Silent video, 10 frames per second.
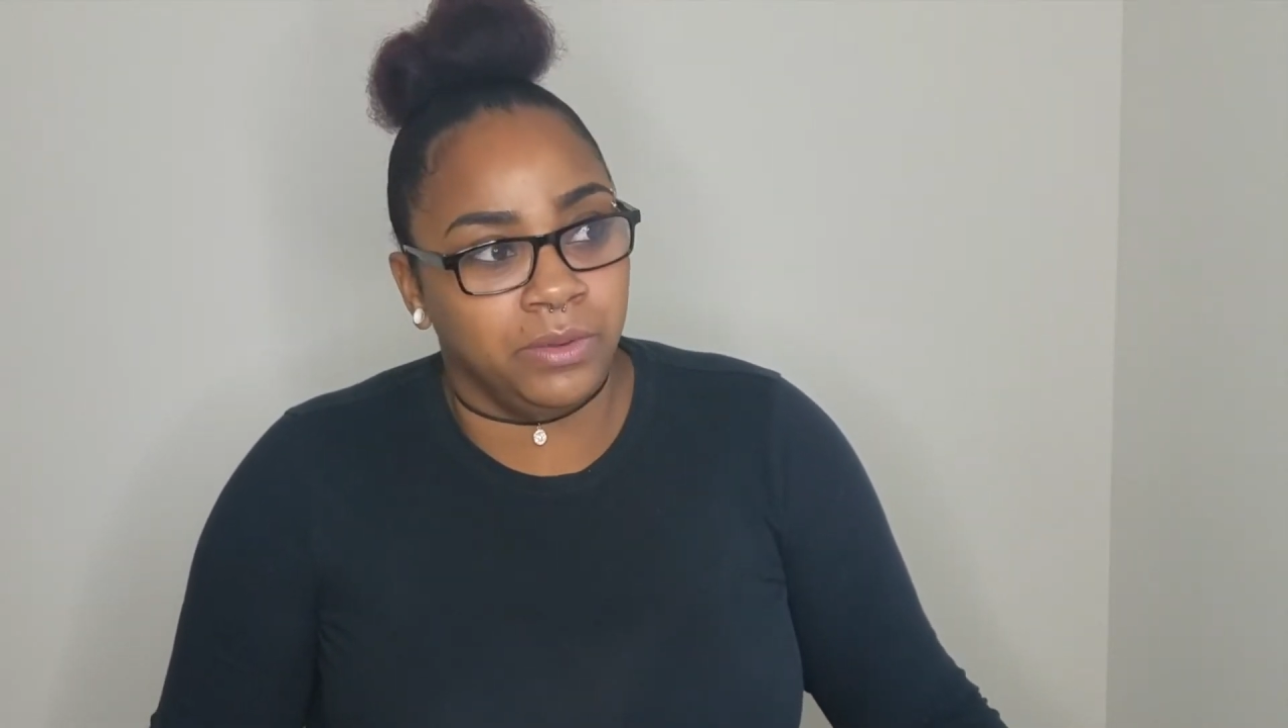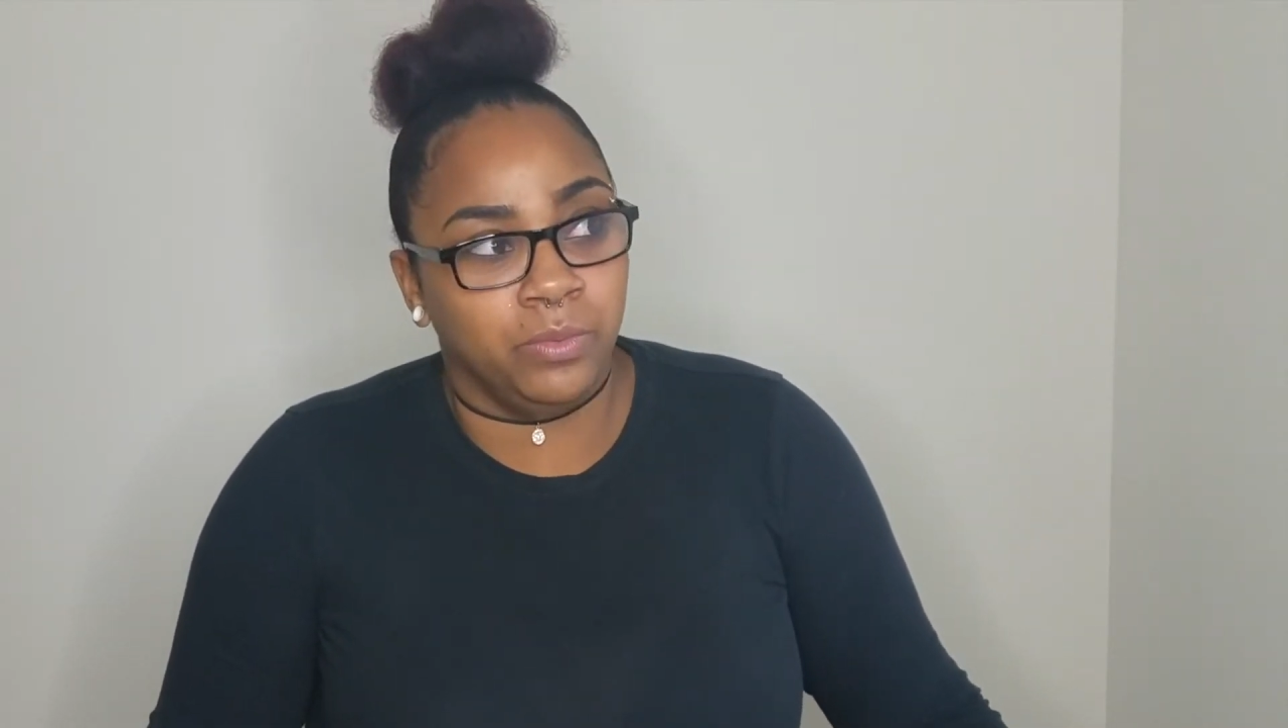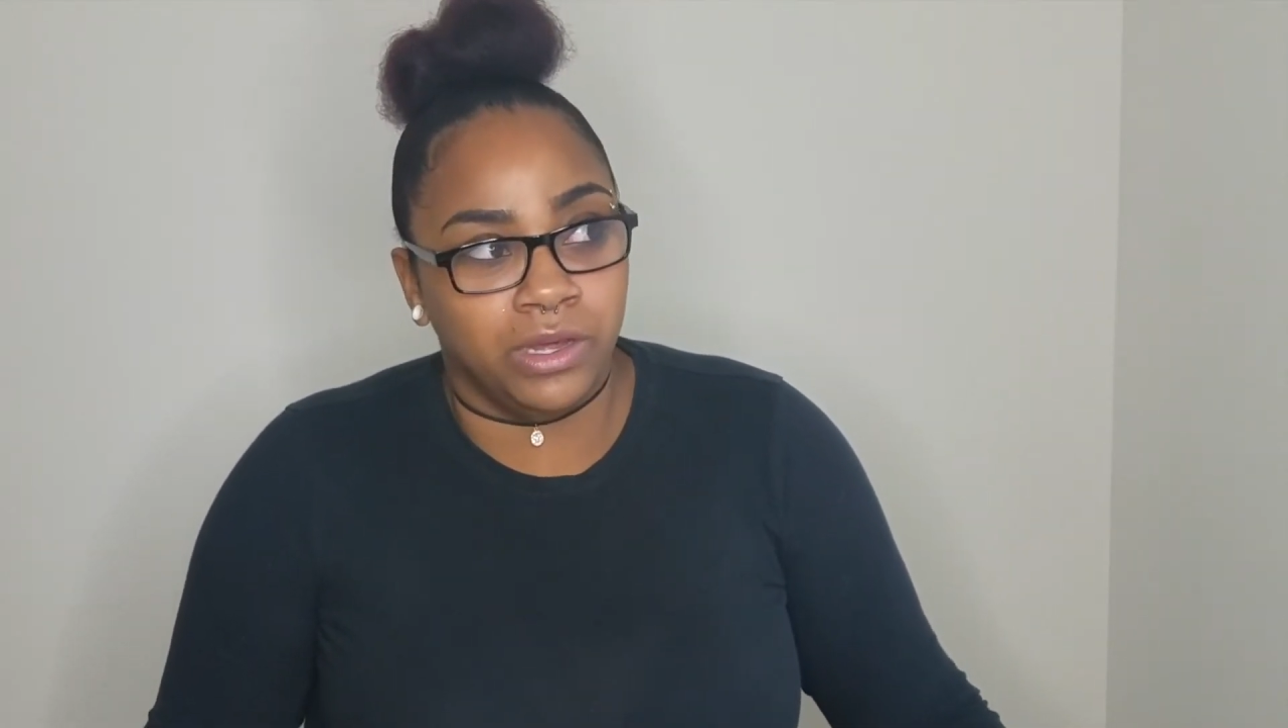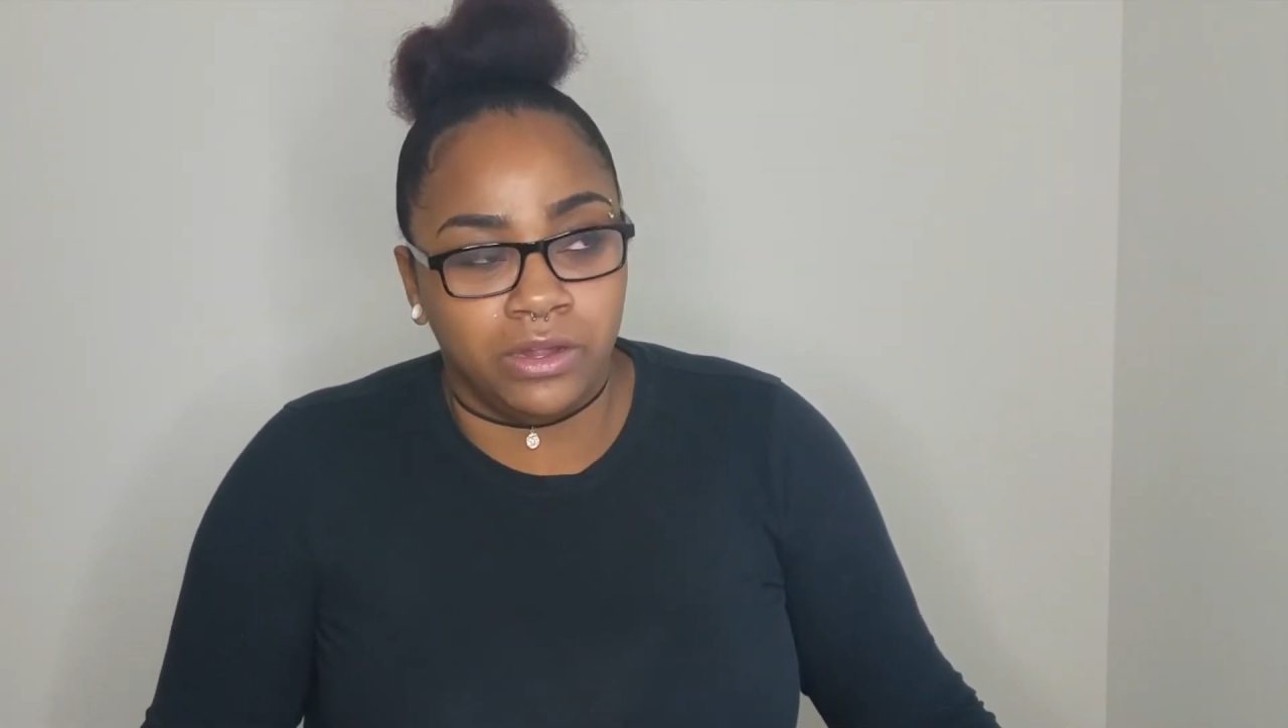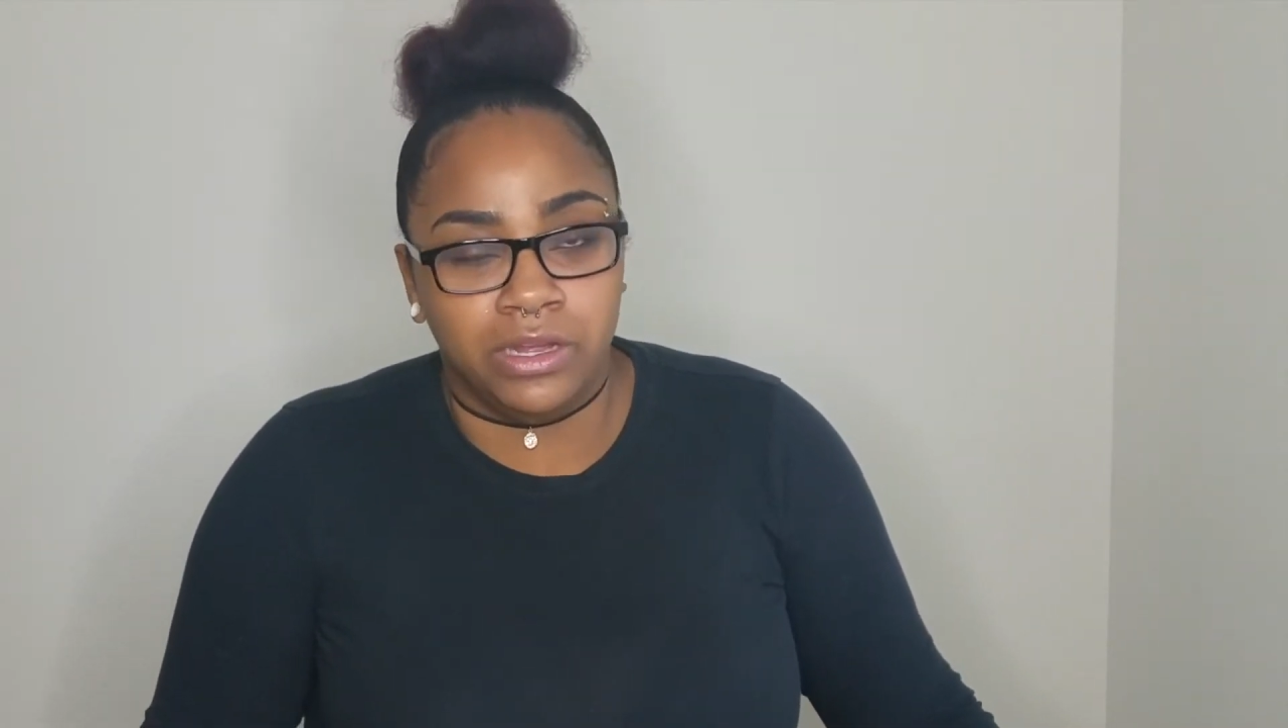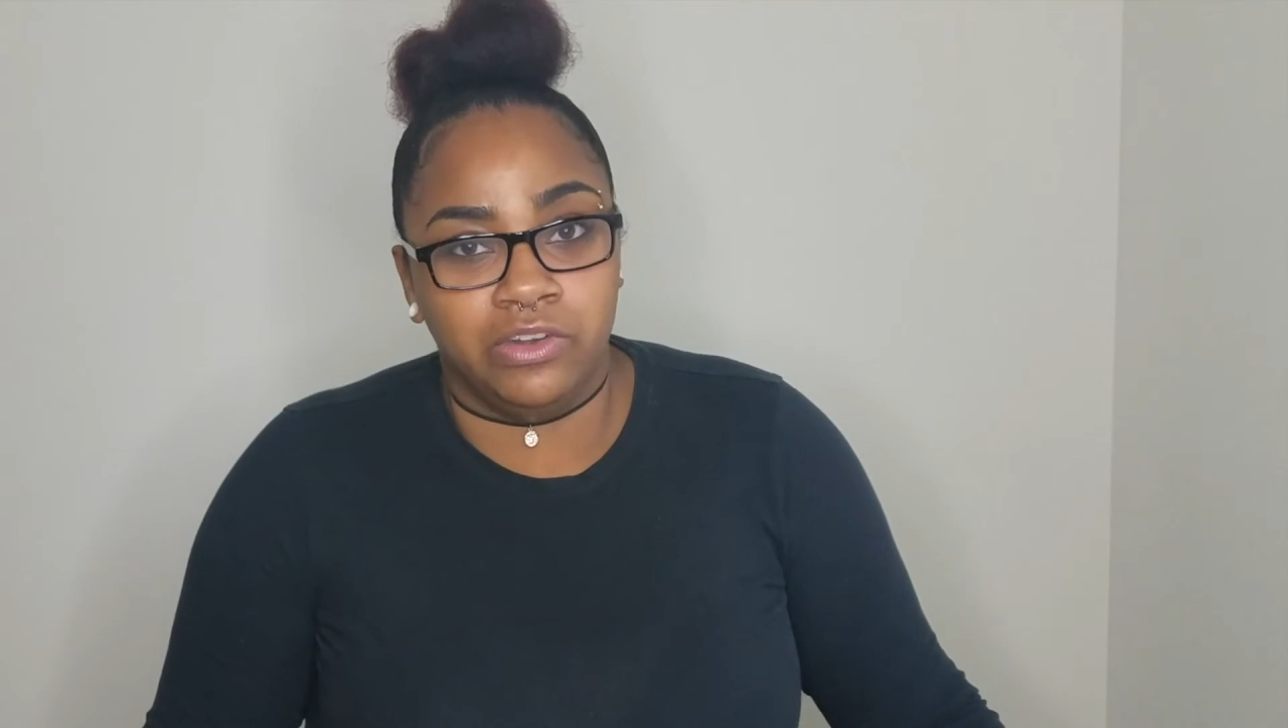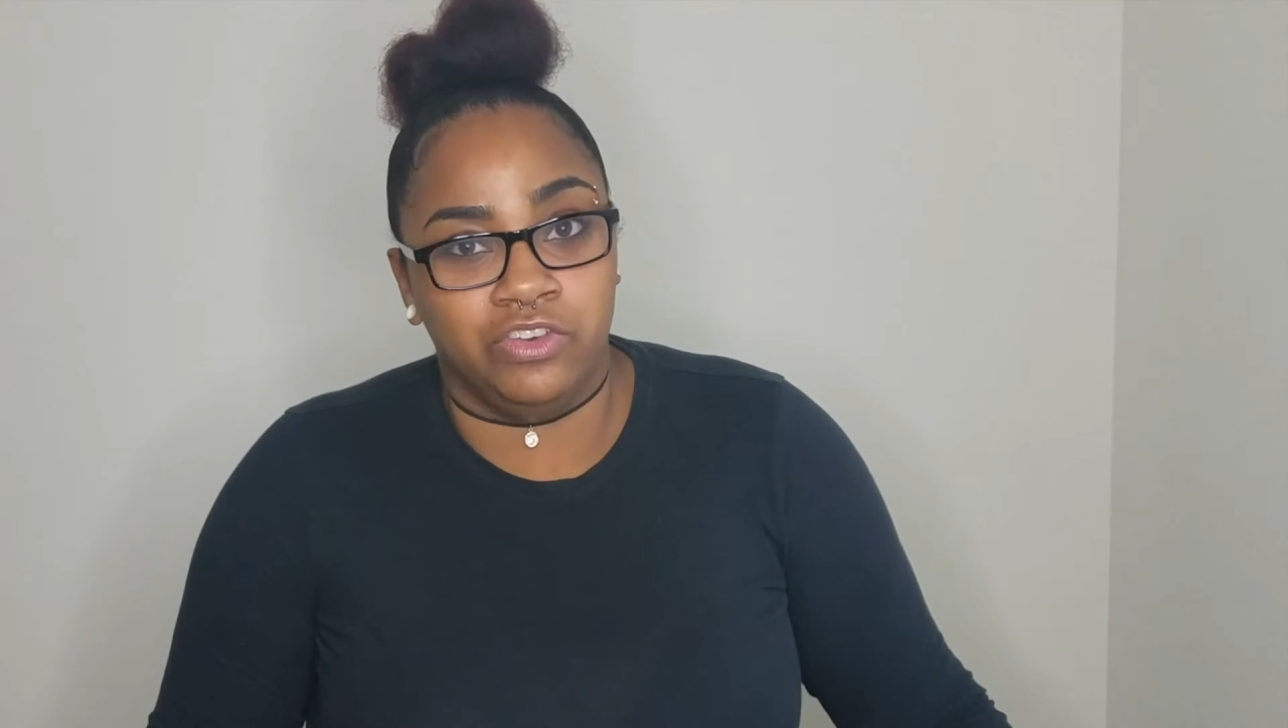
Will and